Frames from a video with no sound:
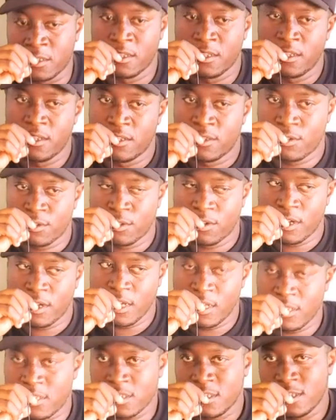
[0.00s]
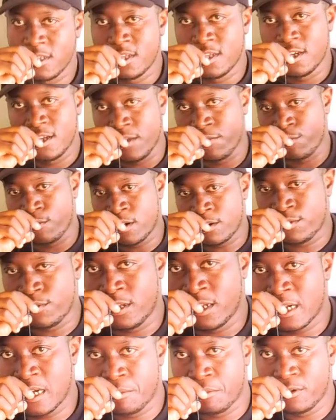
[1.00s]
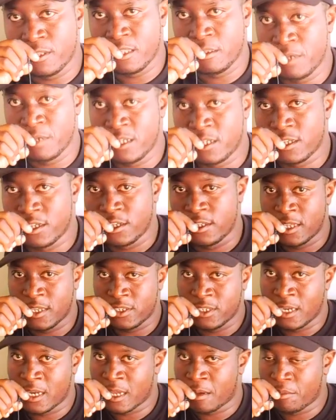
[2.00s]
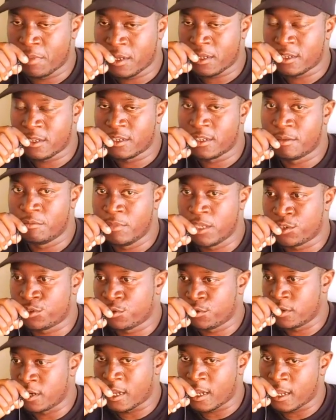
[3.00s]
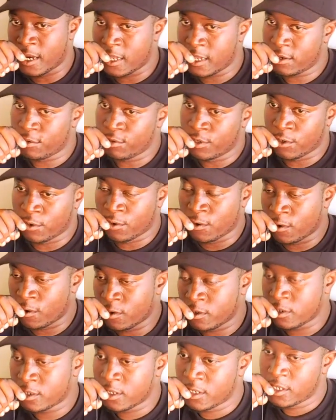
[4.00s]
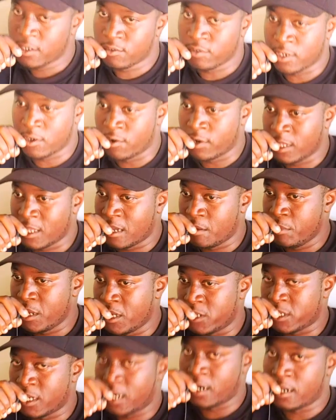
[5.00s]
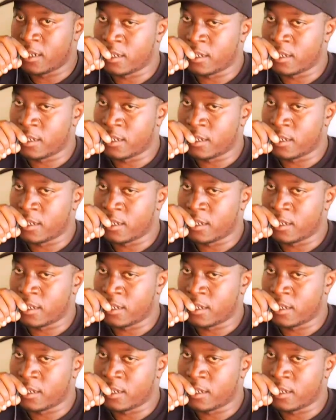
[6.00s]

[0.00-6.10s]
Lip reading: So guys, if you want to link up with me, that's the number. Make sure na hala unicall, tutaongea biashara.